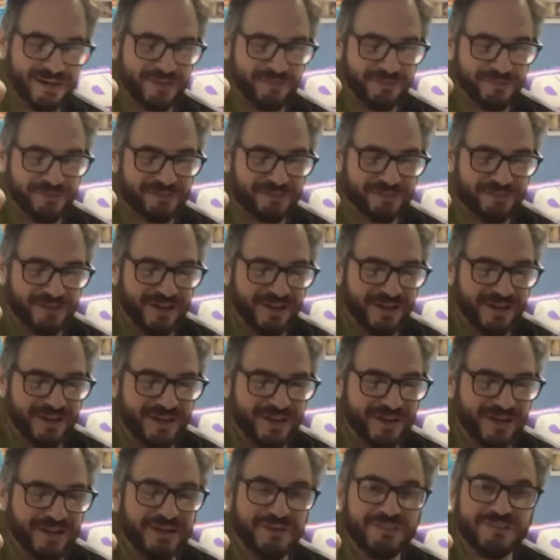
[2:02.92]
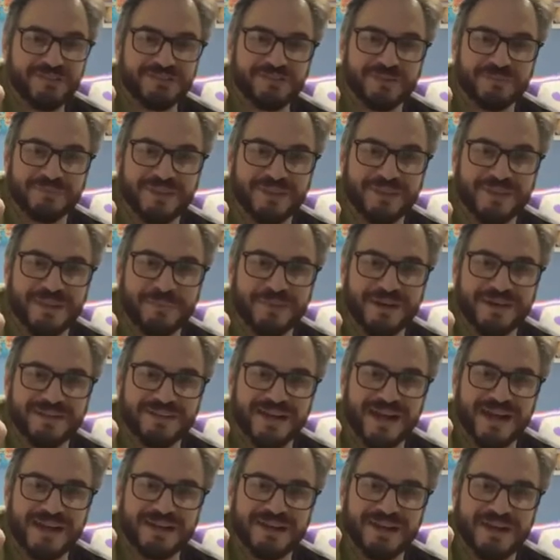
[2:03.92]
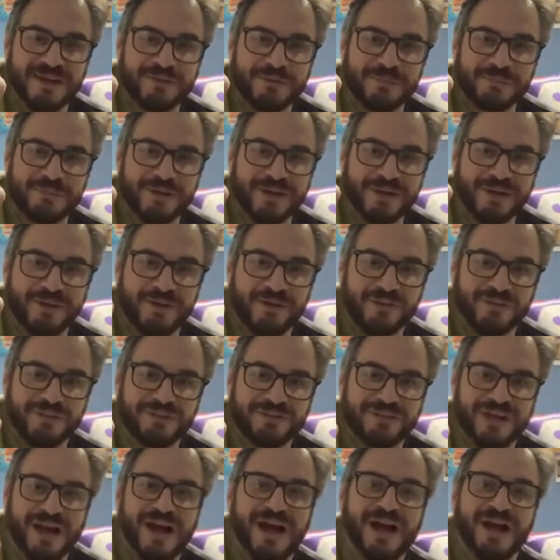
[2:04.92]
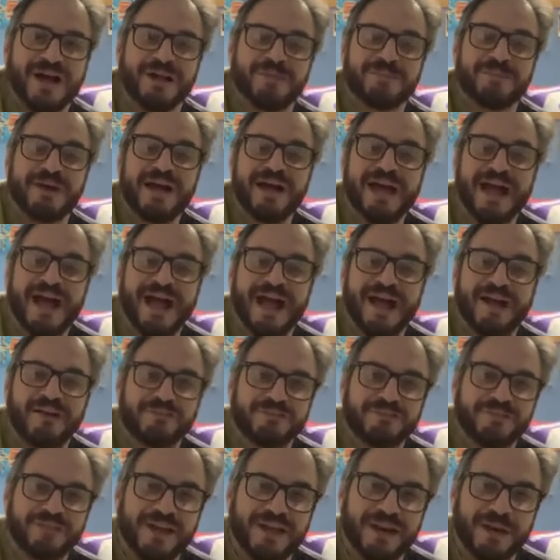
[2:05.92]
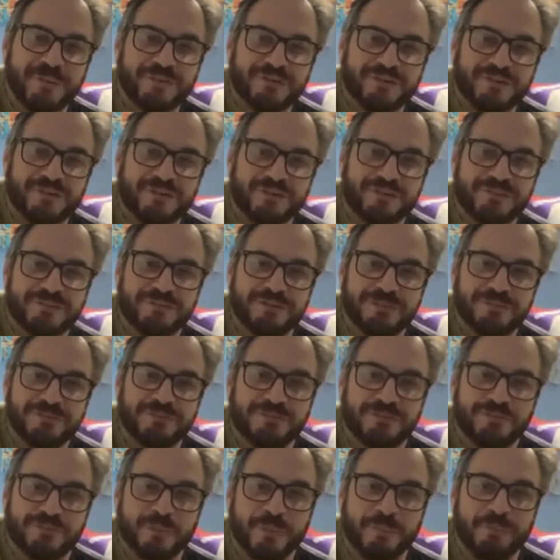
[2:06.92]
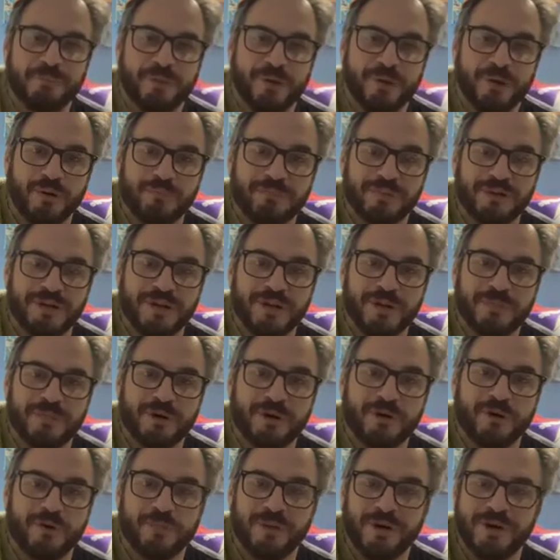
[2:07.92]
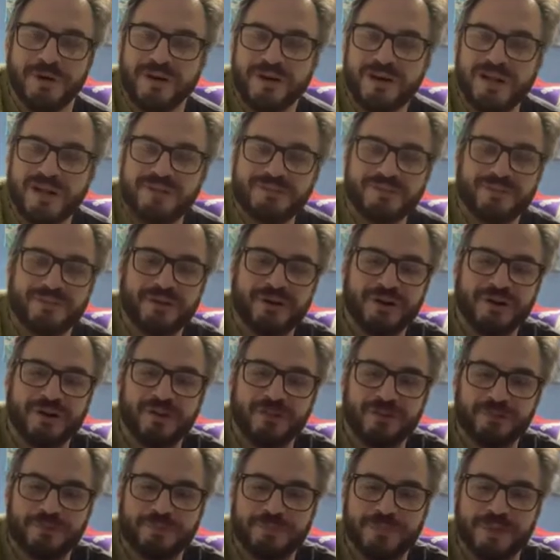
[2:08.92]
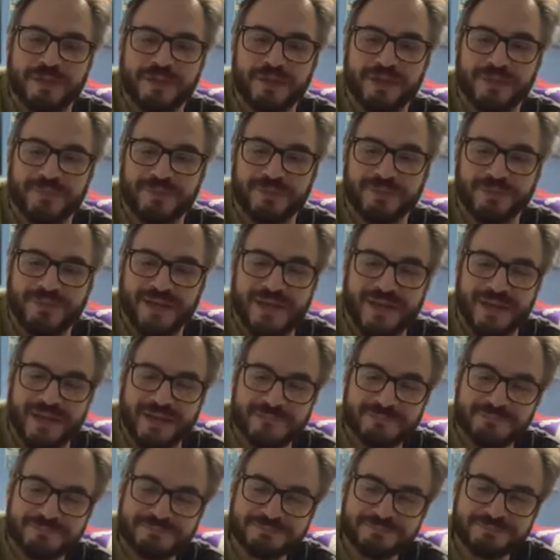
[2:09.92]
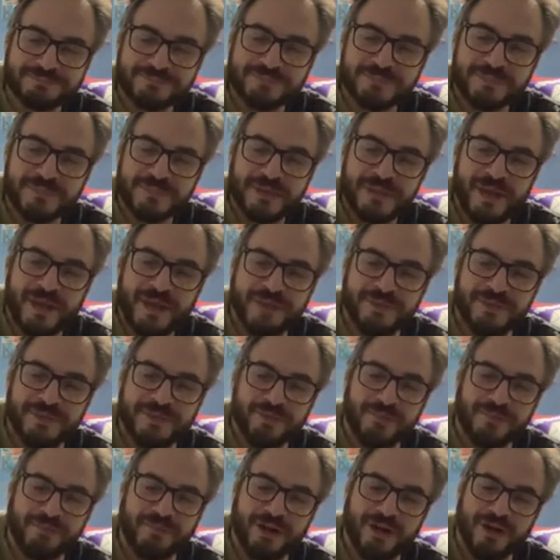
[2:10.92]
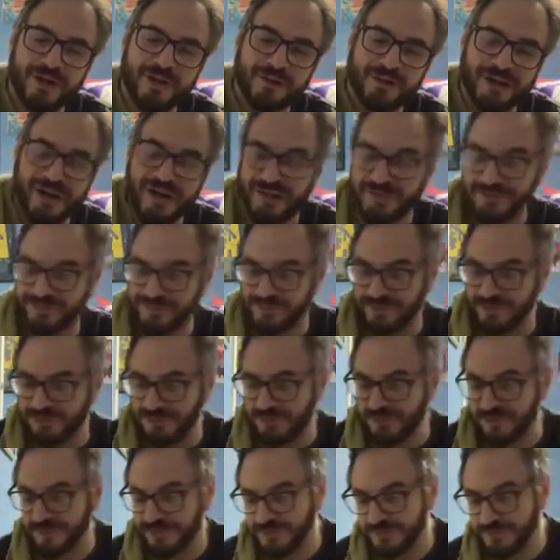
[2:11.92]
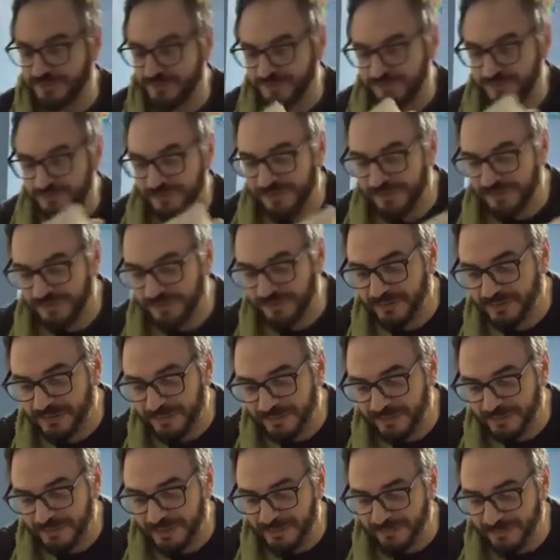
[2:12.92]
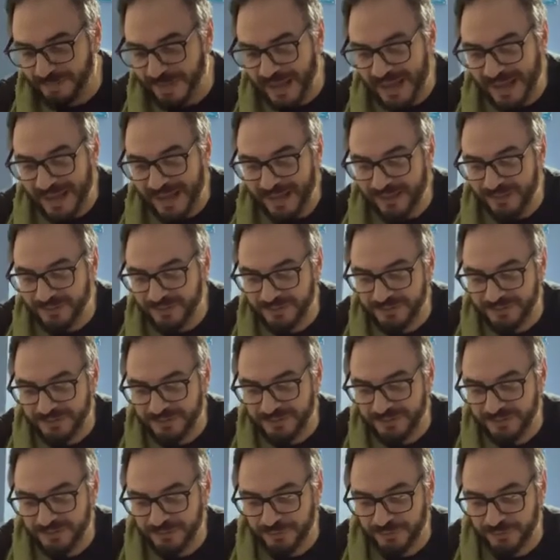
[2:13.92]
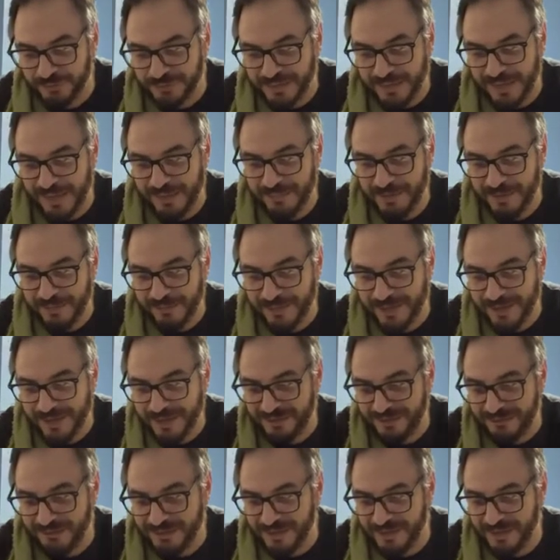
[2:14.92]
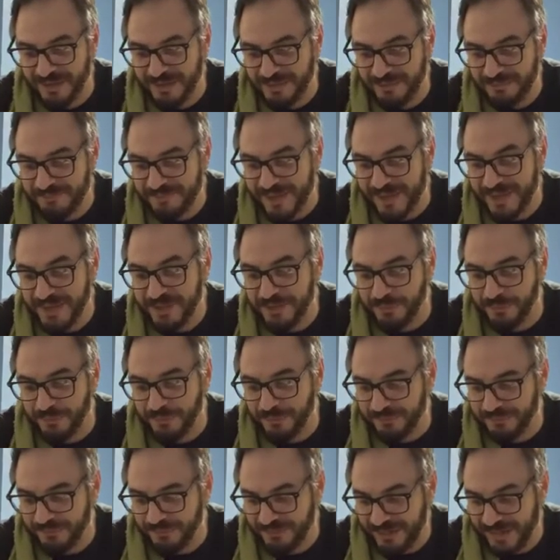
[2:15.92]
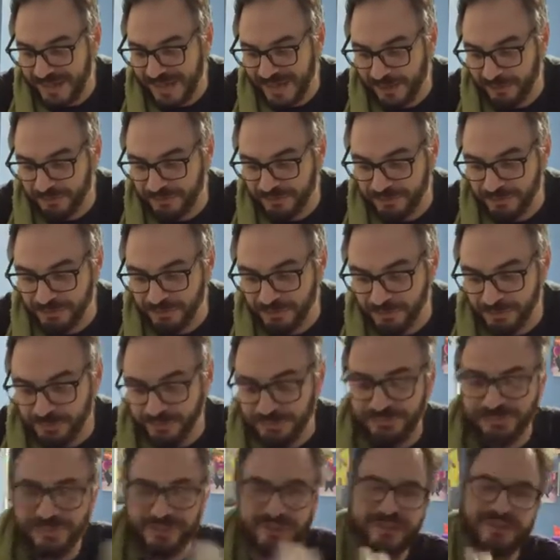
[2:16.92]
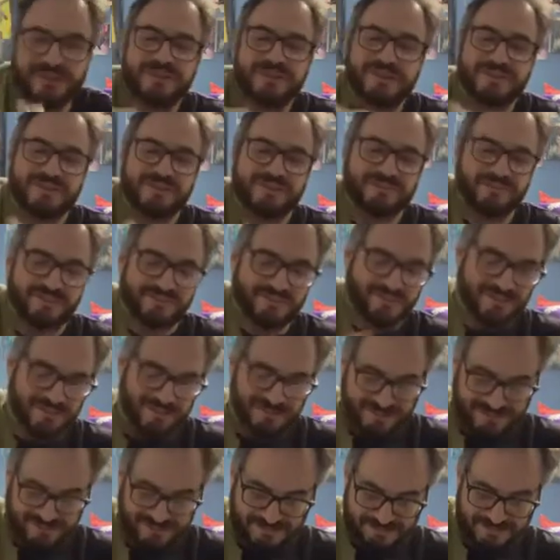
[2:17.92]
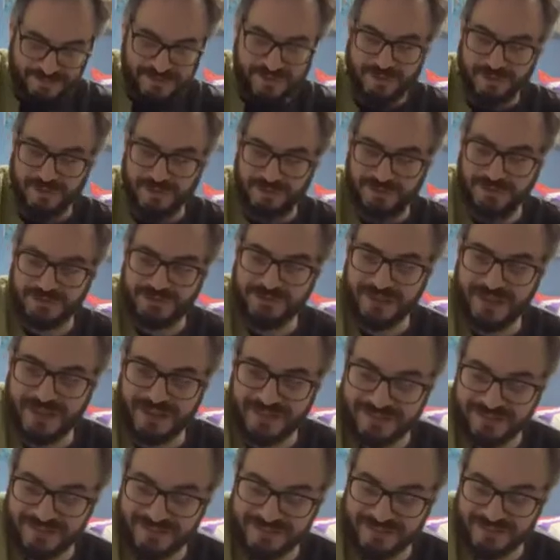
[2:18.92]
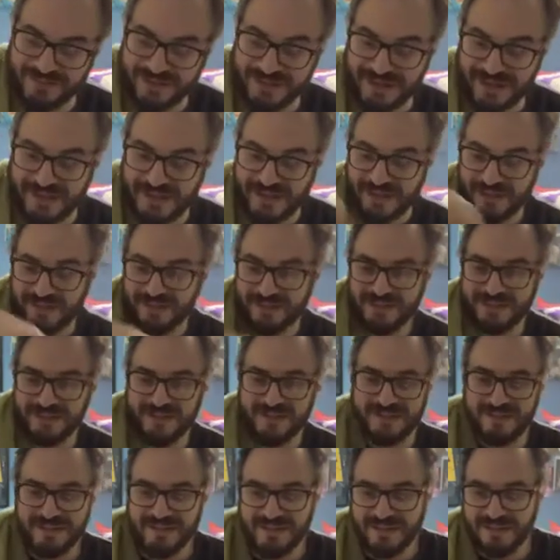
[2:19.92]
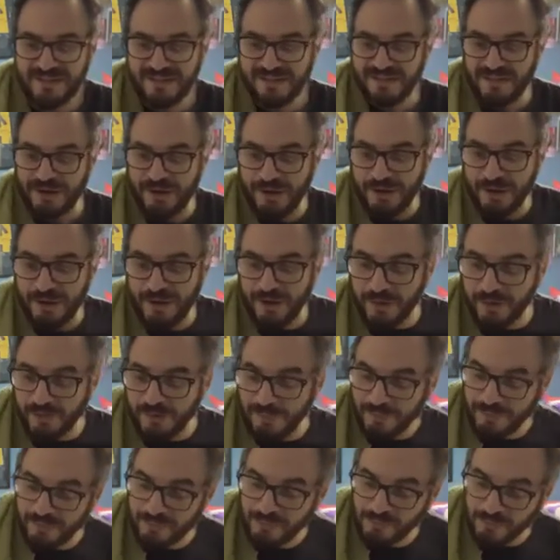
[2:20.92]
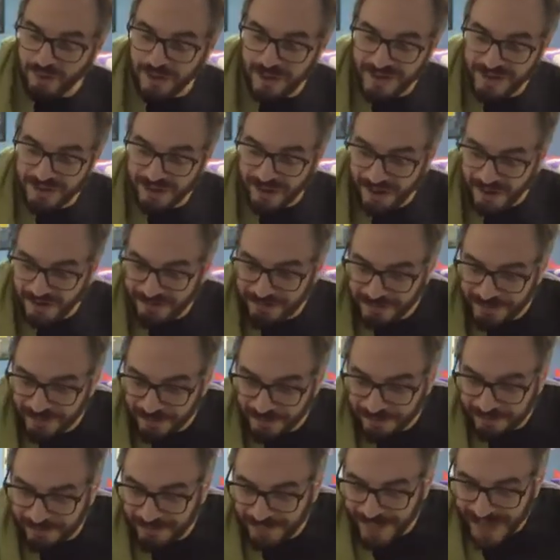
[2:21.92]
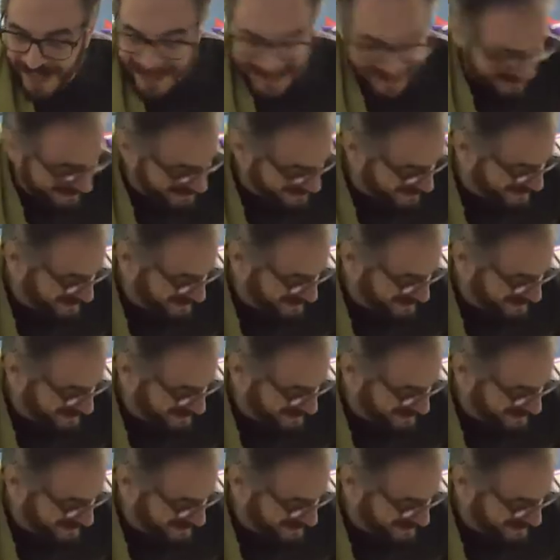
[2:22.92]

was something that my dad and I would play all the time after that episode of The Simpsons where Bart beat up Homer. So I'd always play him in that. And then we've got all kinds of fun stuff. So there's literally piles of these old gaming manuals and how-tos. Just put all these guys aside. Oh, right off the bat,